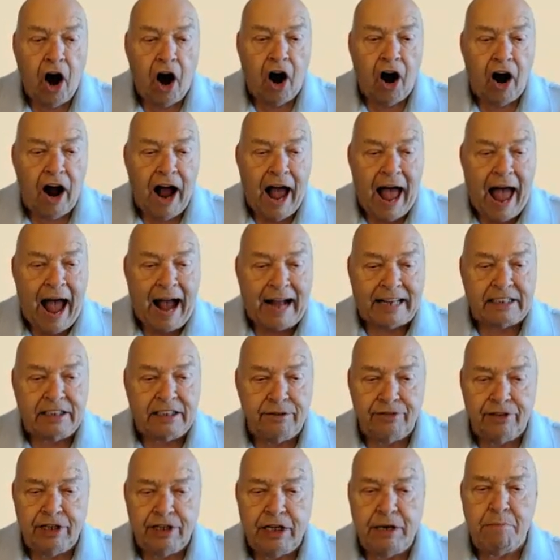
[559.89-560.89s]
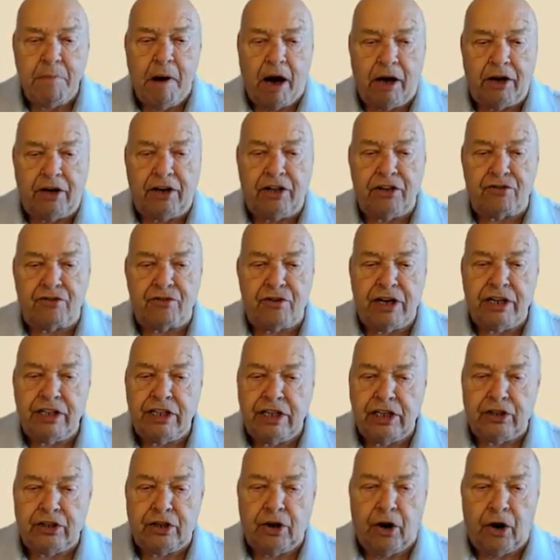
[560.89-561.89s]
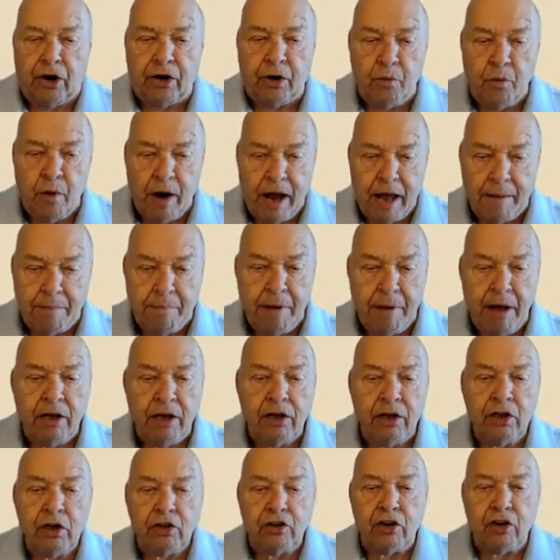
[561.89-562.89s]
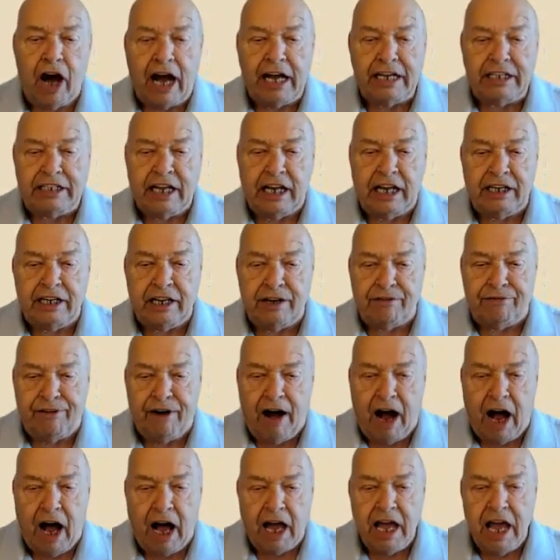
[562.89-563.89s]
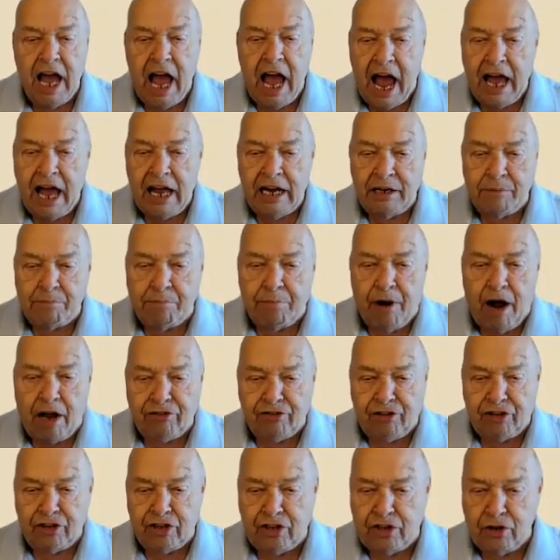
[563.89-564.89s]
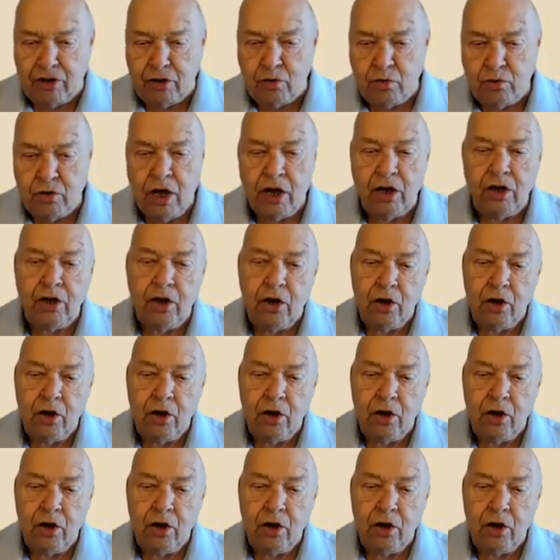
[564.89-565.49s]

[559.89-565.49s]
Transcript: are actively monitoring the dark web to identify and prosecute